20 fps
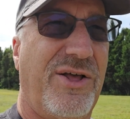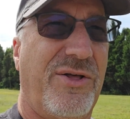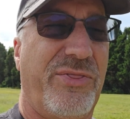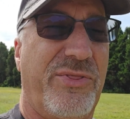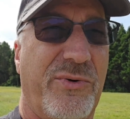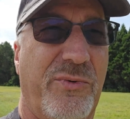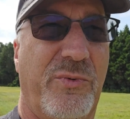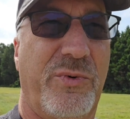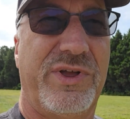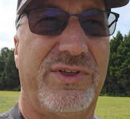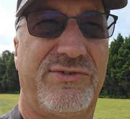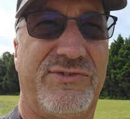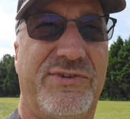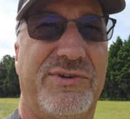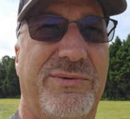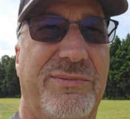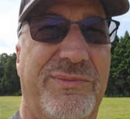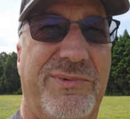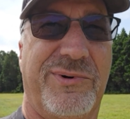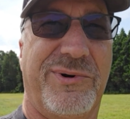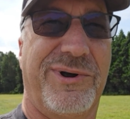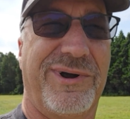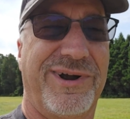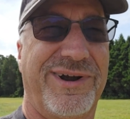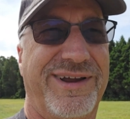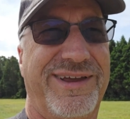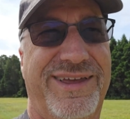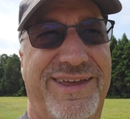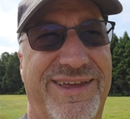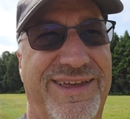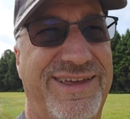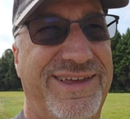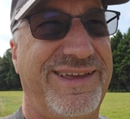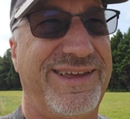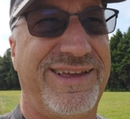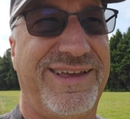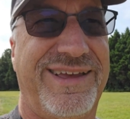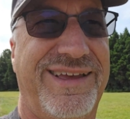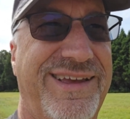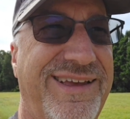wisdom or
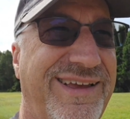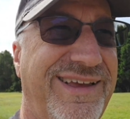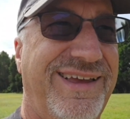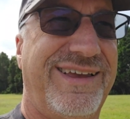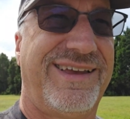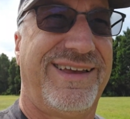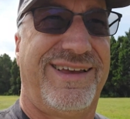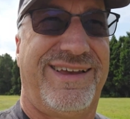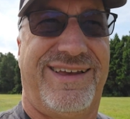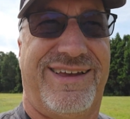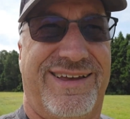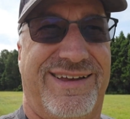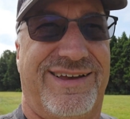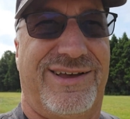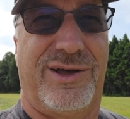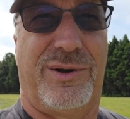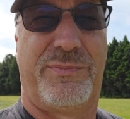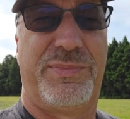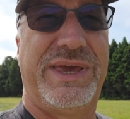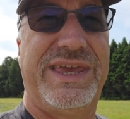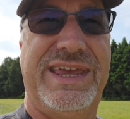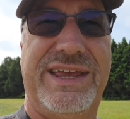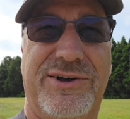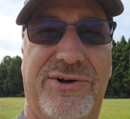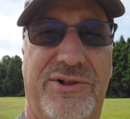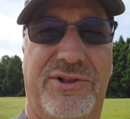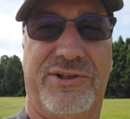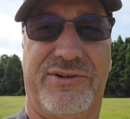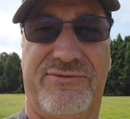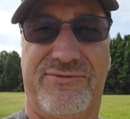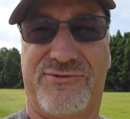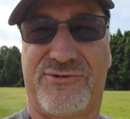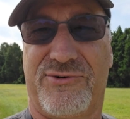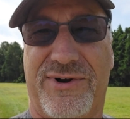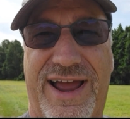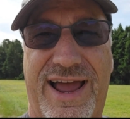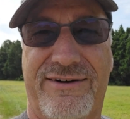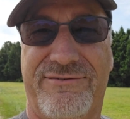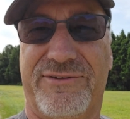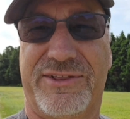appeal of
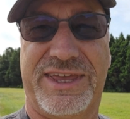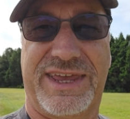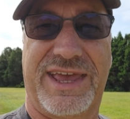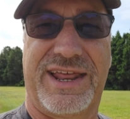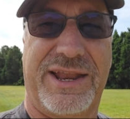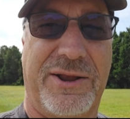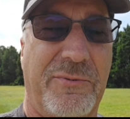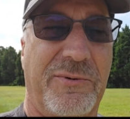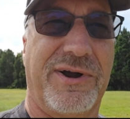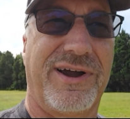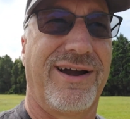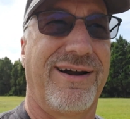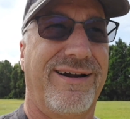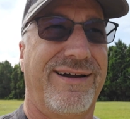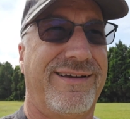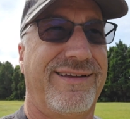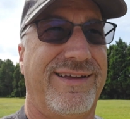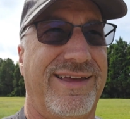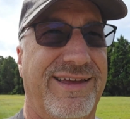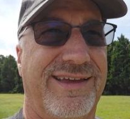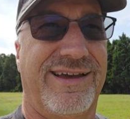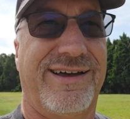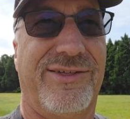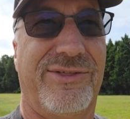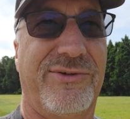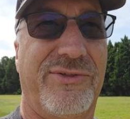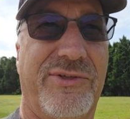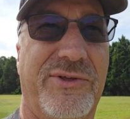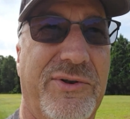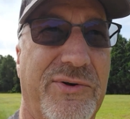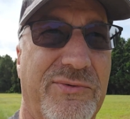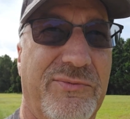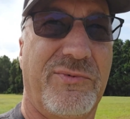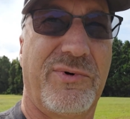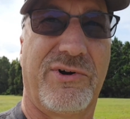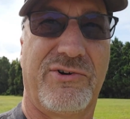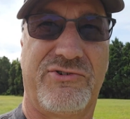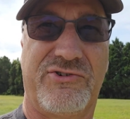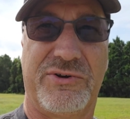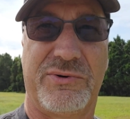traveling anywhere other than
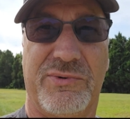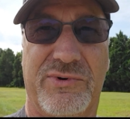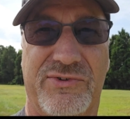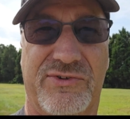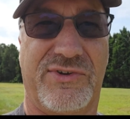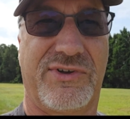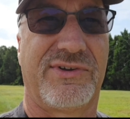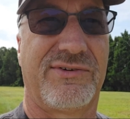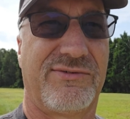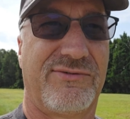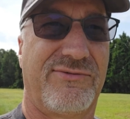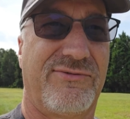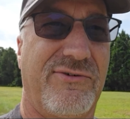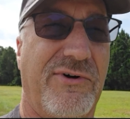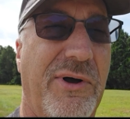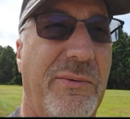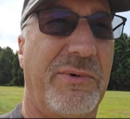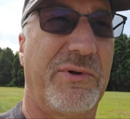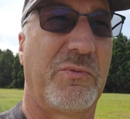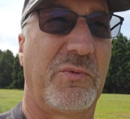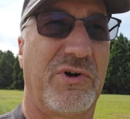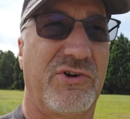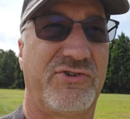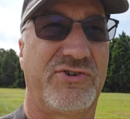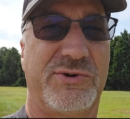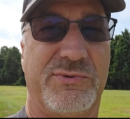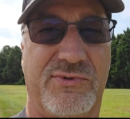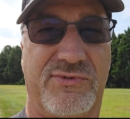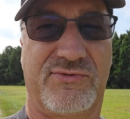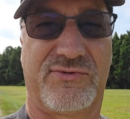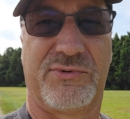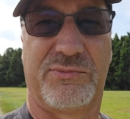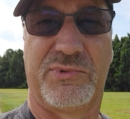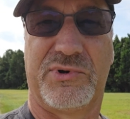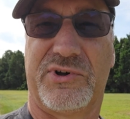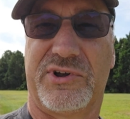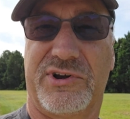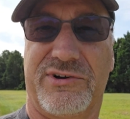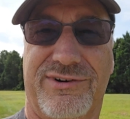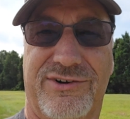where she was from and where she was
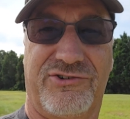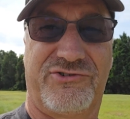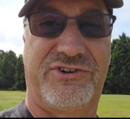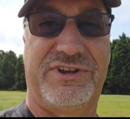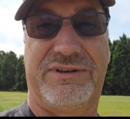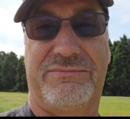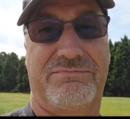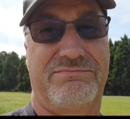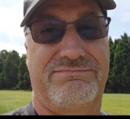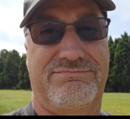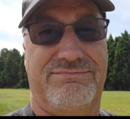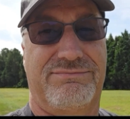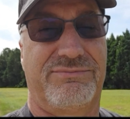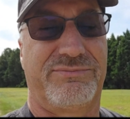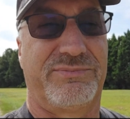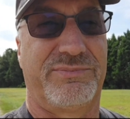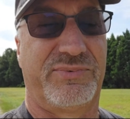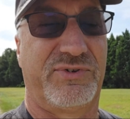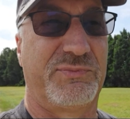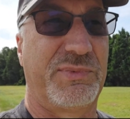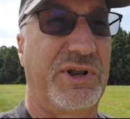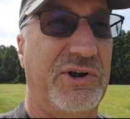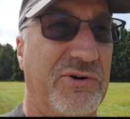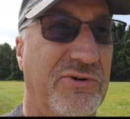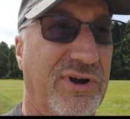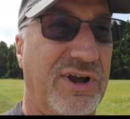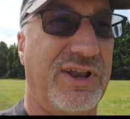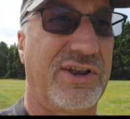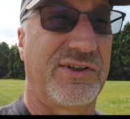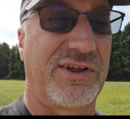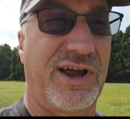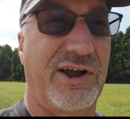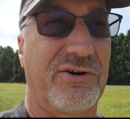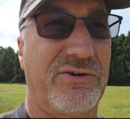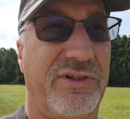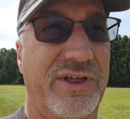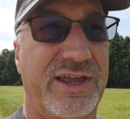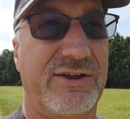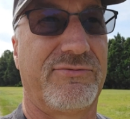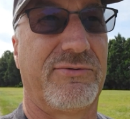familiar, and she spent her entire
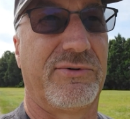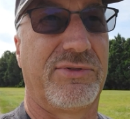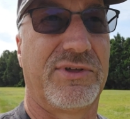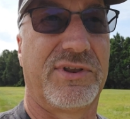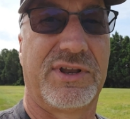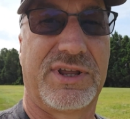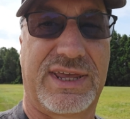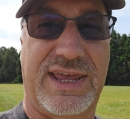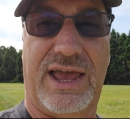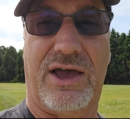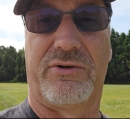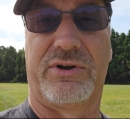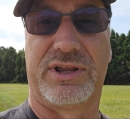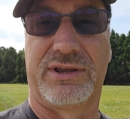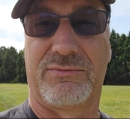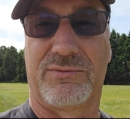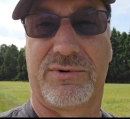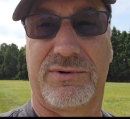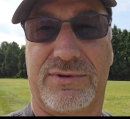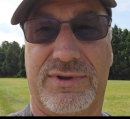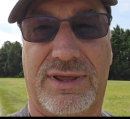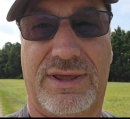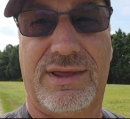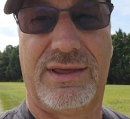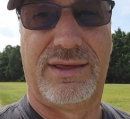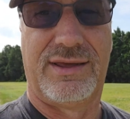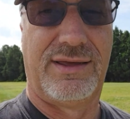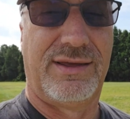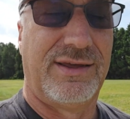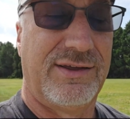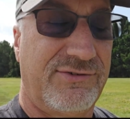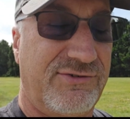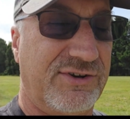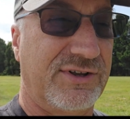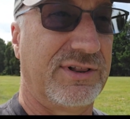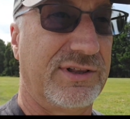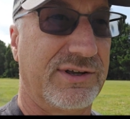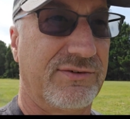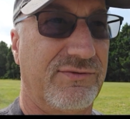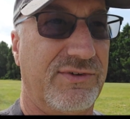life within the county where she
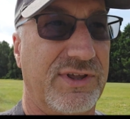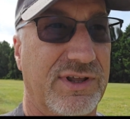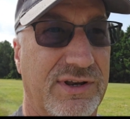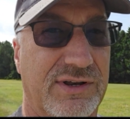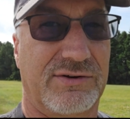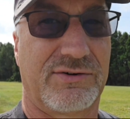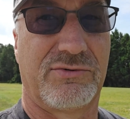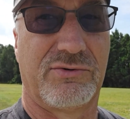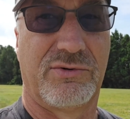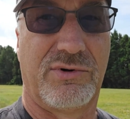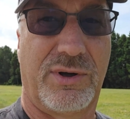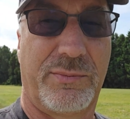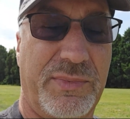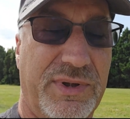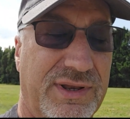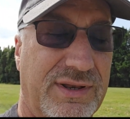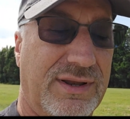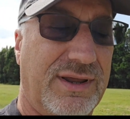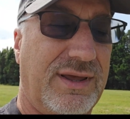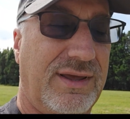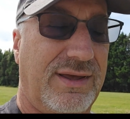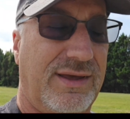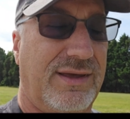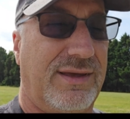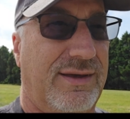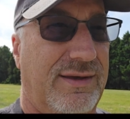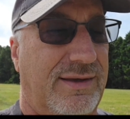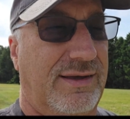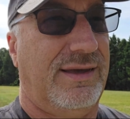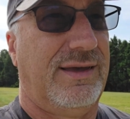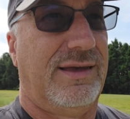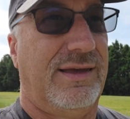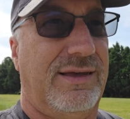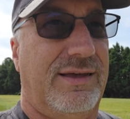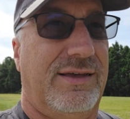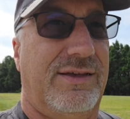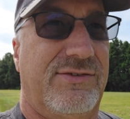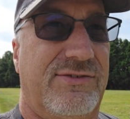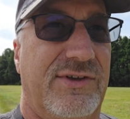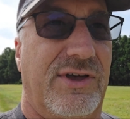lived in and grew up in.
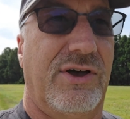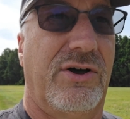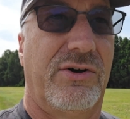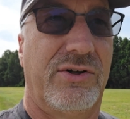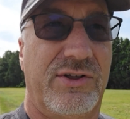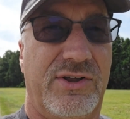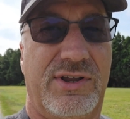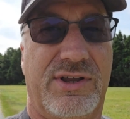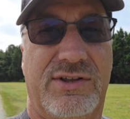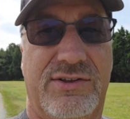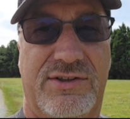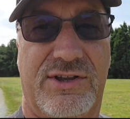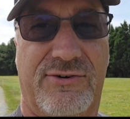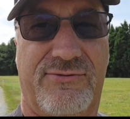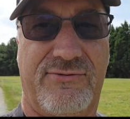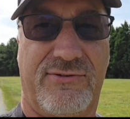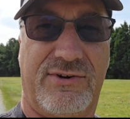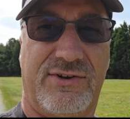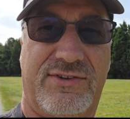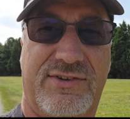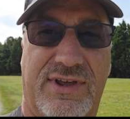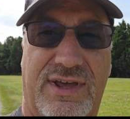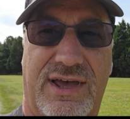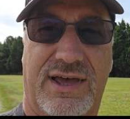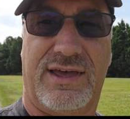So different